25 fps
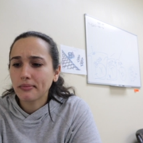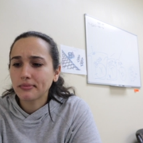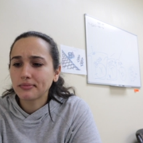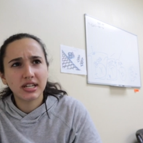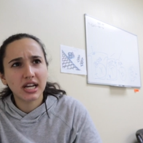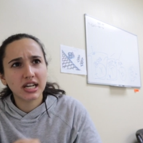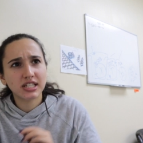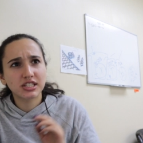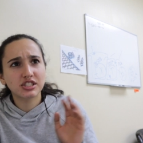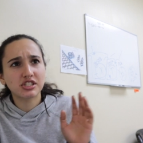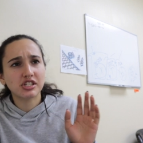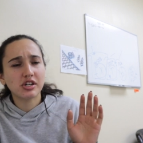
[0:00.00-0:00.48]

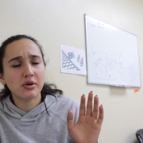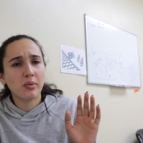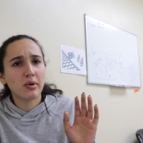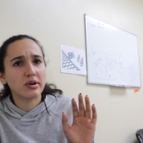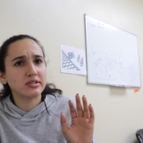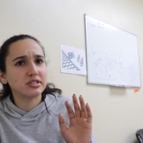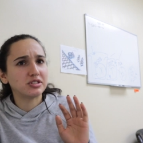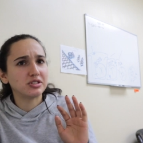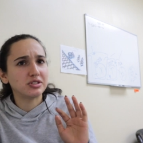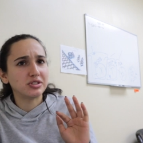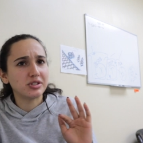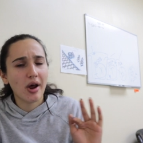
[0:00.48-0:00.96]
Texture
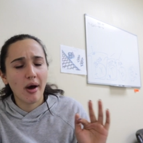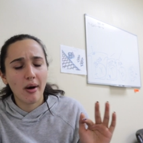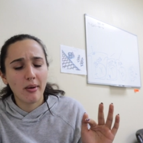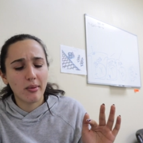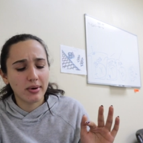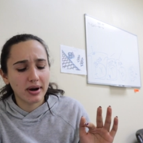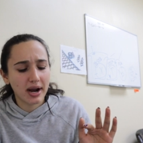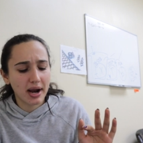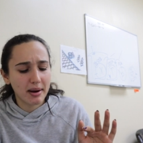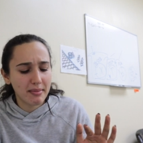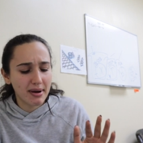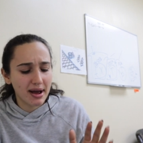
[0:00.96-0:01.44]
was not
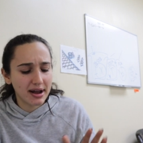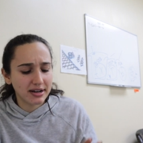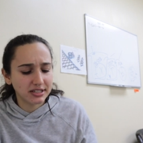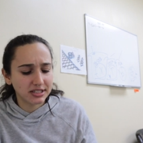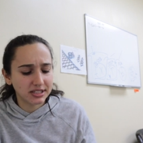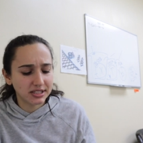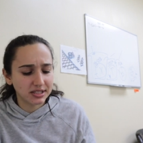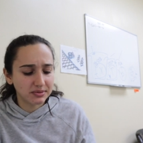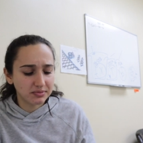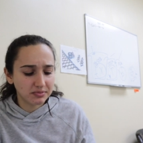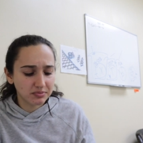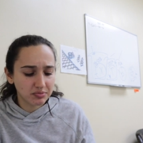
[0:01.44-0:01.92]
what I
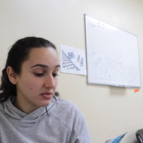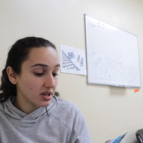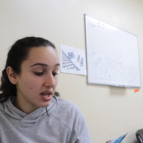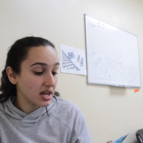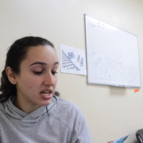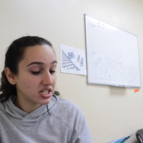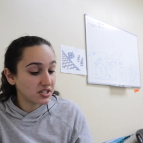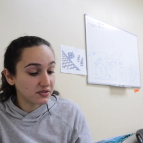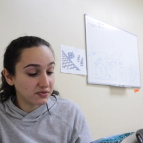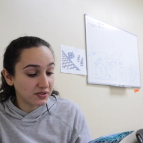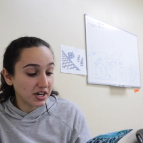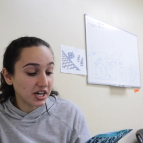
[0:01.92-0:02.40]
imagined.
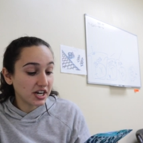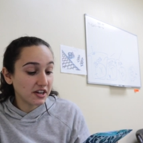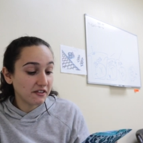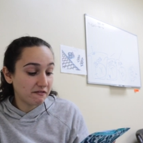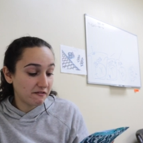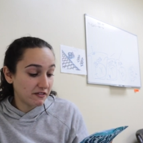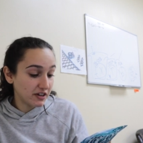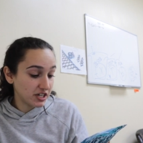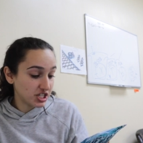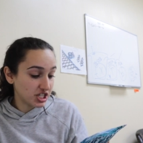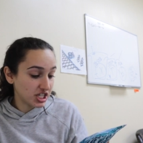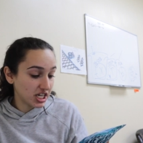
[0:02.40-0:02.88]
It's very
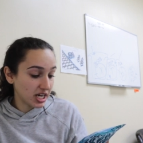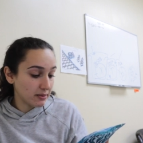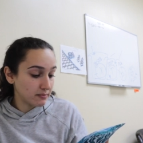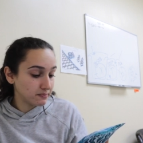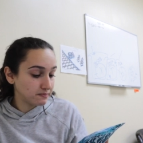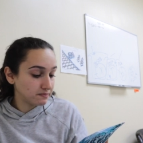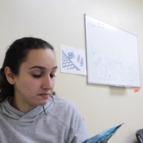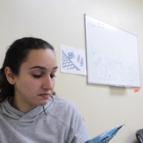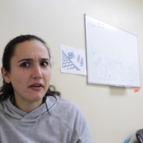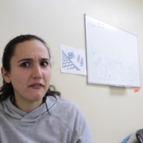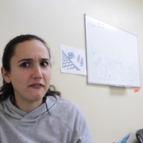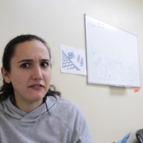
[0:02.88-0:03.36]
fishy,
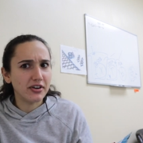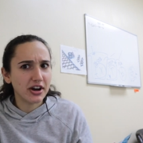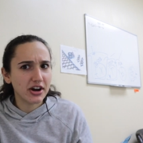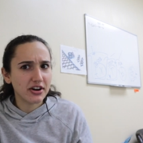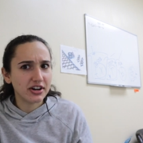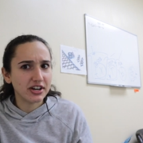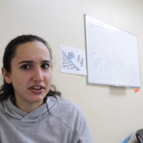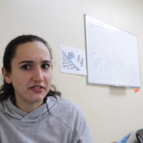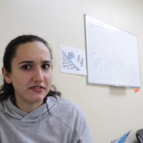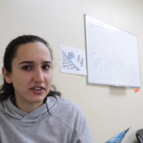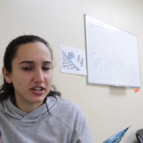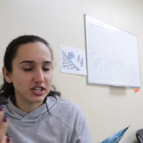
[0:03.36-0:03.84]

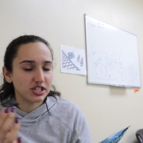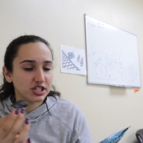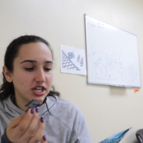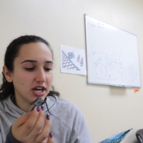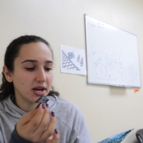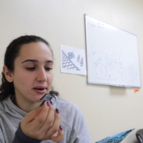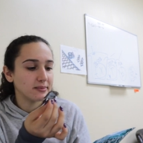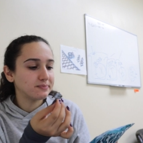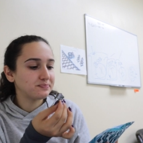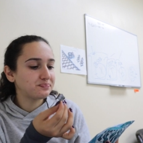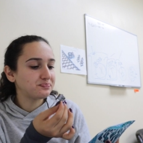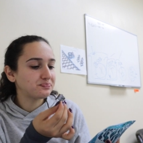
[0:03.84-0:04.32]
very
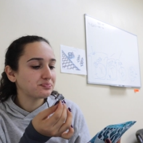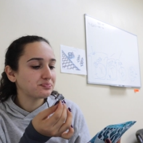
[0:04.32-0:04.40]
fishy.